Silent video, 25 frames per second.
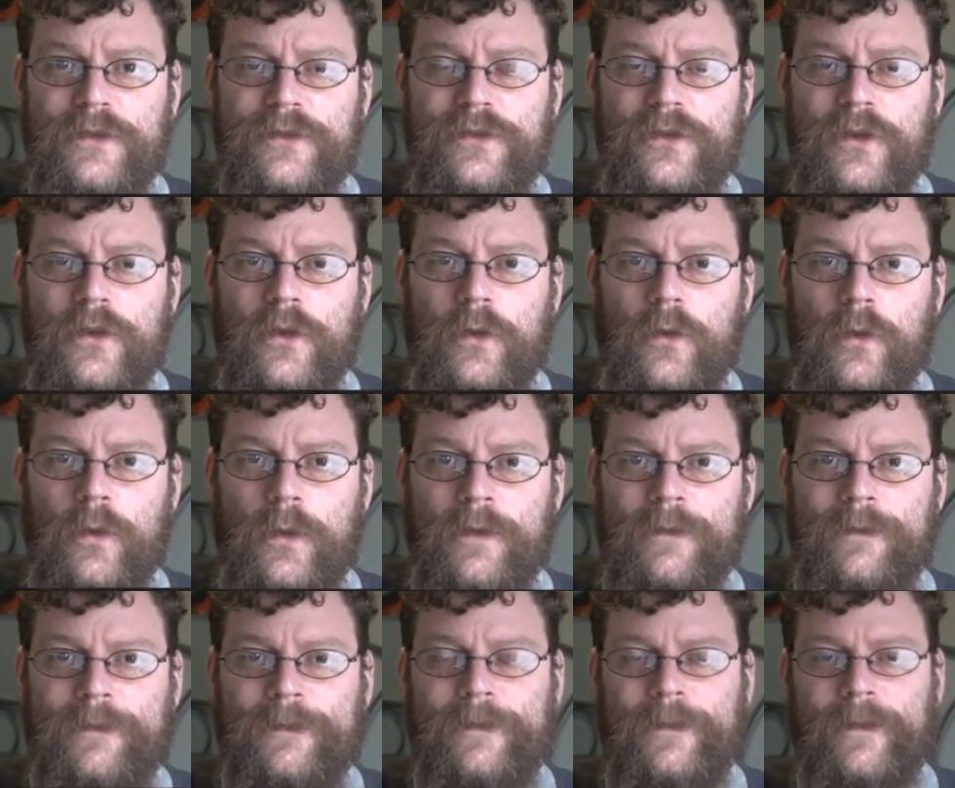So
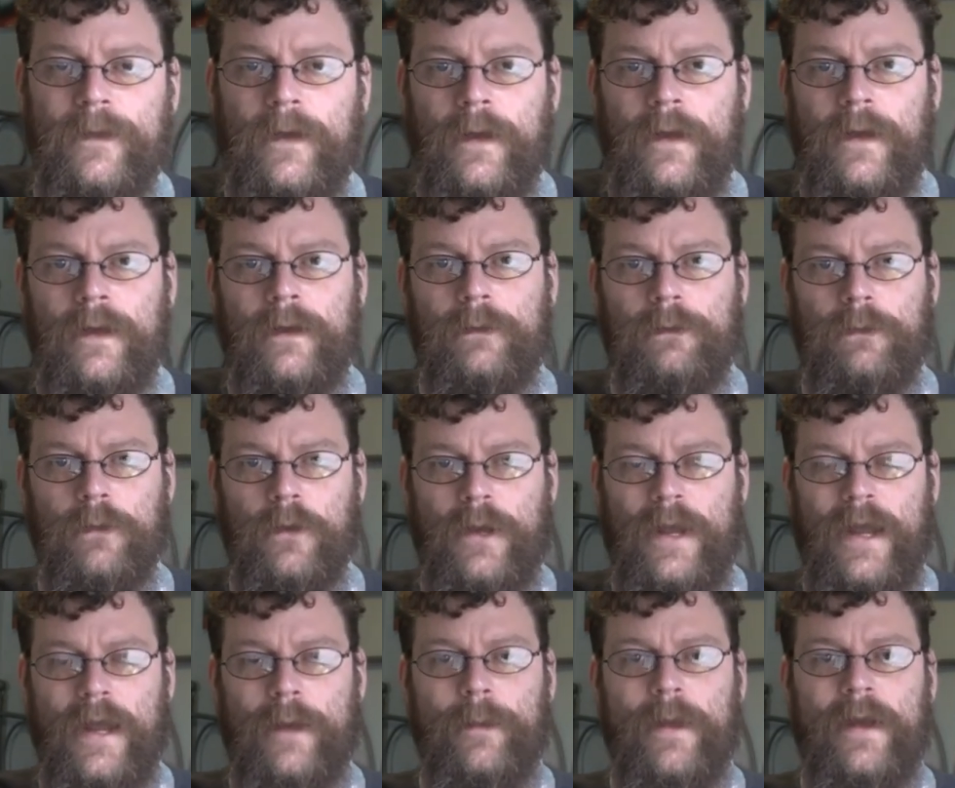if
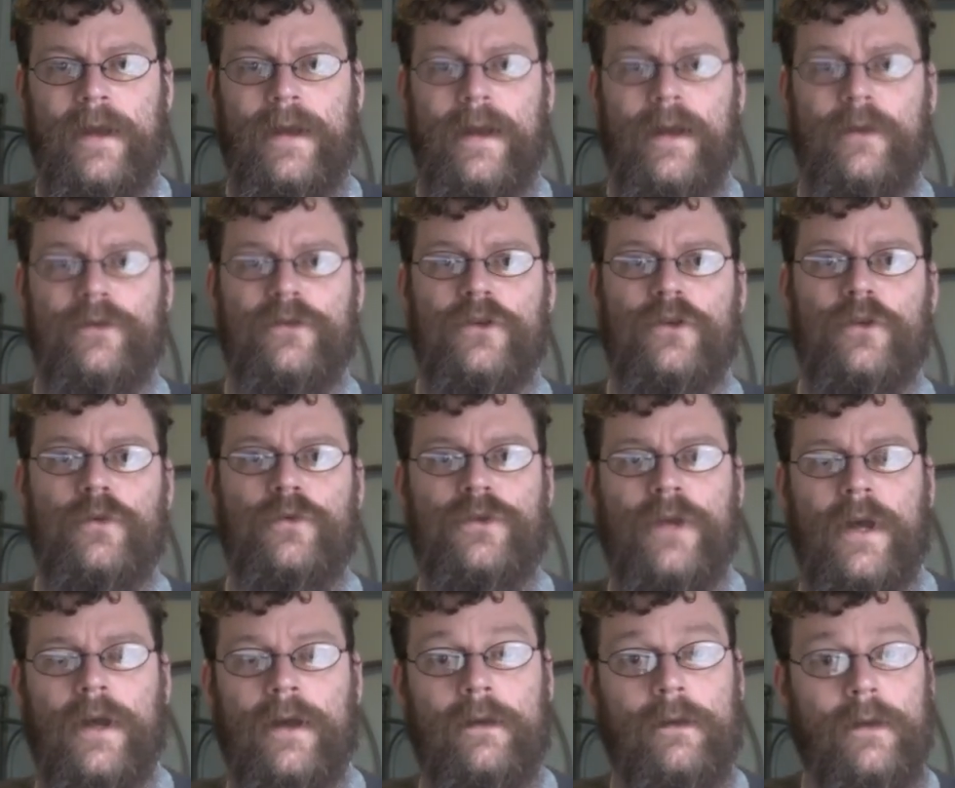you can't make it out to
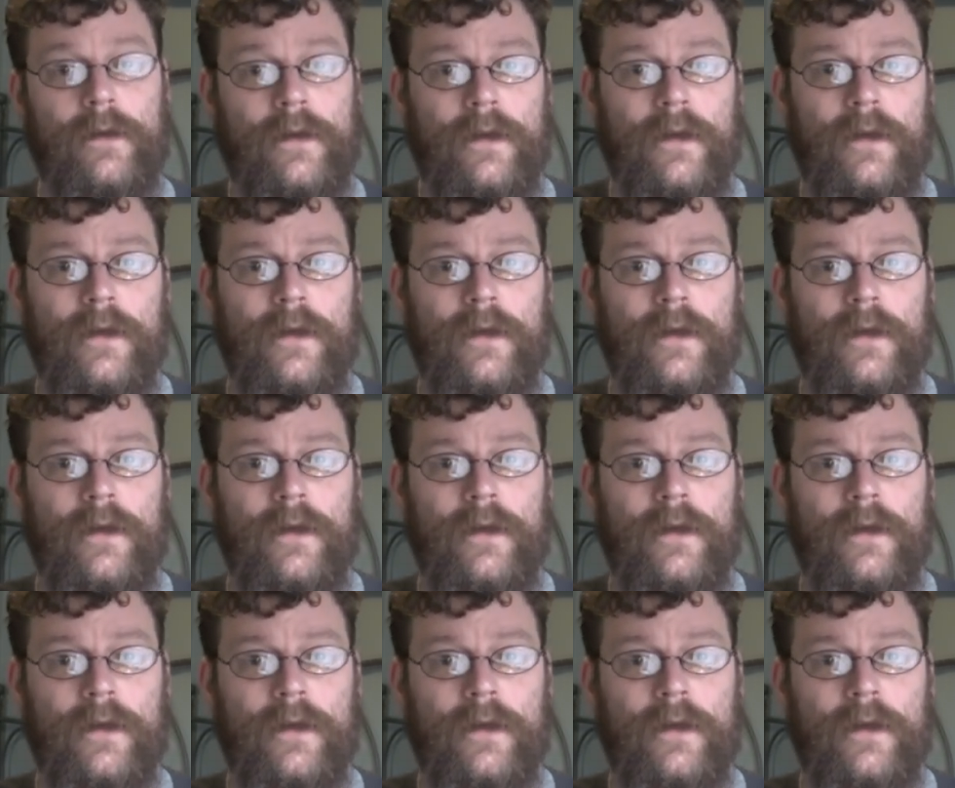Utah,